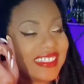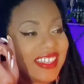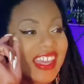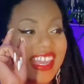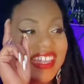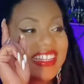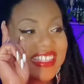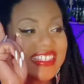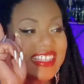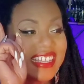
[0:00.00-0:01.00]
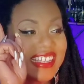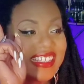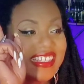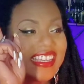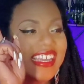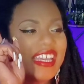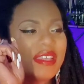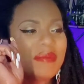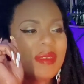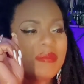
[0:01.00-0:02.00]
Okay, listen.
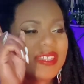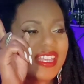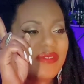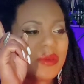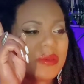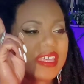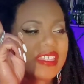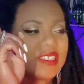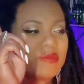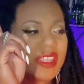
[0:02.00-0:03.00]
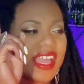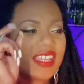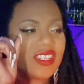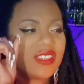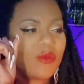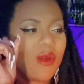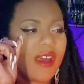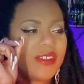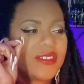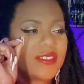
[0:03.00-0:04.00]
Be playful and splash in the
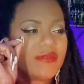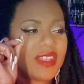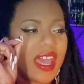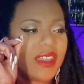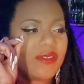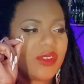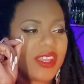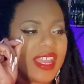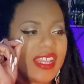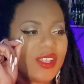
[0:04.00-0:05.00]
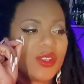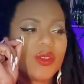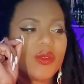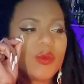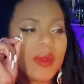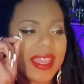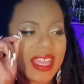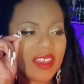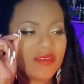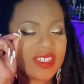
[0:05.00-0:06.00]
waters of life, creating new
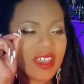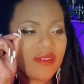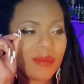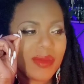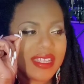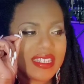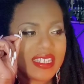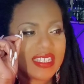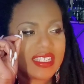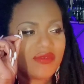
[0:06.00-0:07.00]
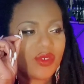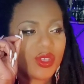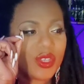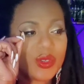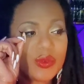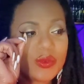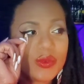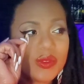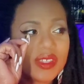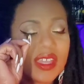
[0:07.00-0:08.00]
waves of abundance for you
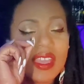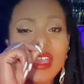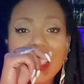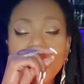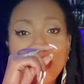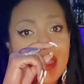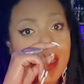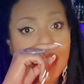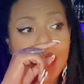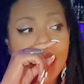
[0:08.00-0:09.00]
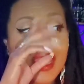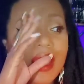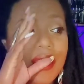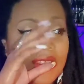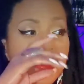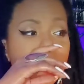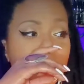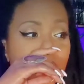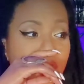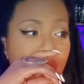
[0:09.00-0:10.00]
and others
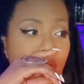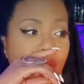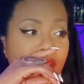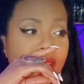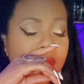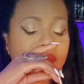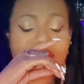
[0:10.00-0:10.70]
to enjoy.